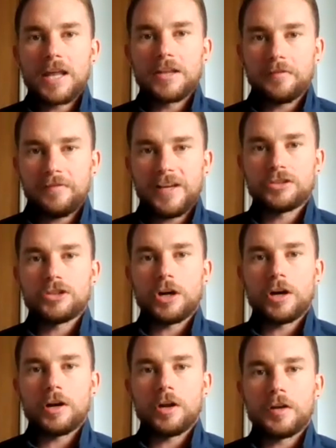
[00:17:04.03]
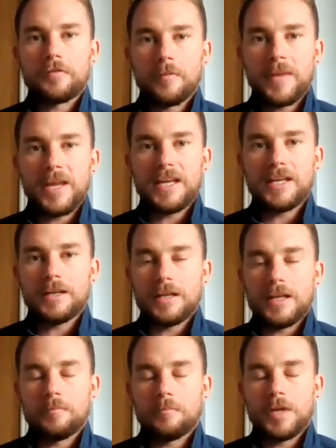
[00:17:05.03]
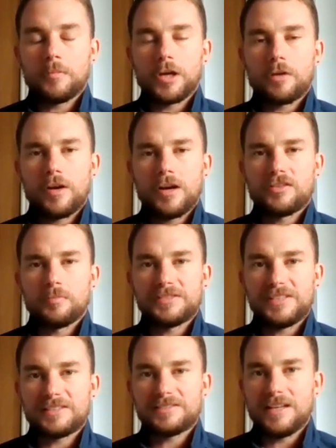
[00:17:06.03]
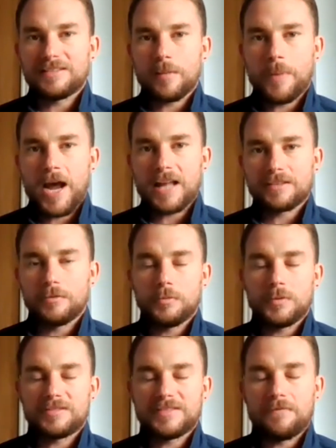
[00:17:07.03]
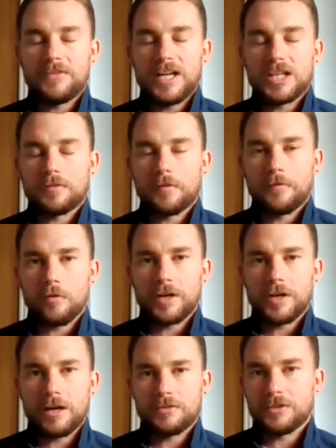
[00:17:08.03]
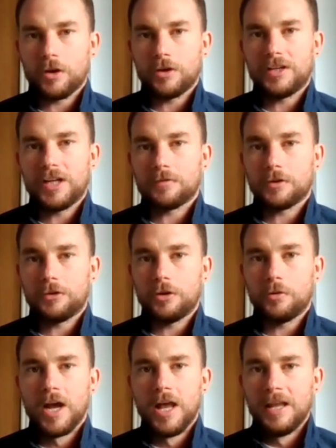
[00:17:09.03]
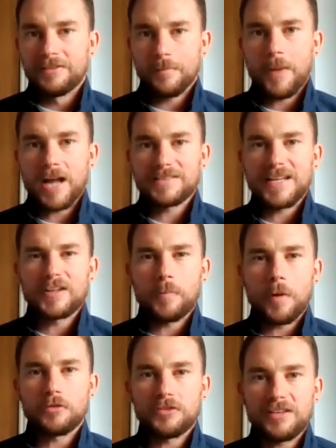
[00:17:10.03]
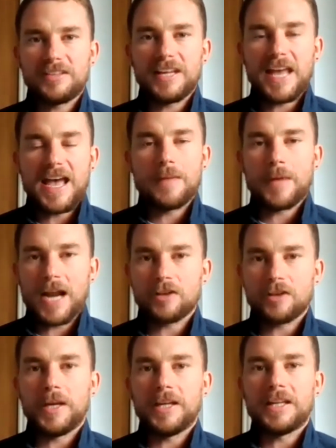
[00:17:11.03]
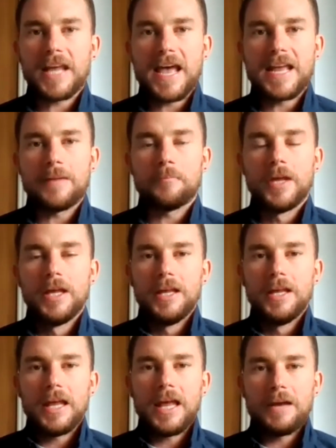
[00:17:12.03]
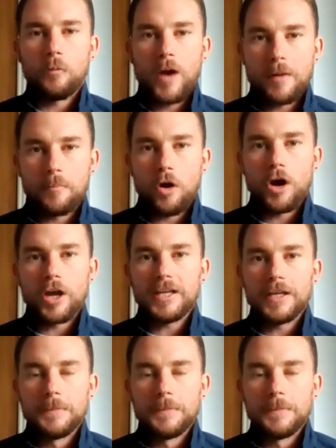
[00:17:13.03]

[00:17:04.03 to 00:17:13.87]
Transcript: and the fixture, like for me in my career, this is my 6th season at Pats. I was with the 17s for 4 years and the 19s for 2. St. Pat's against Bows is the game and has been the game whereby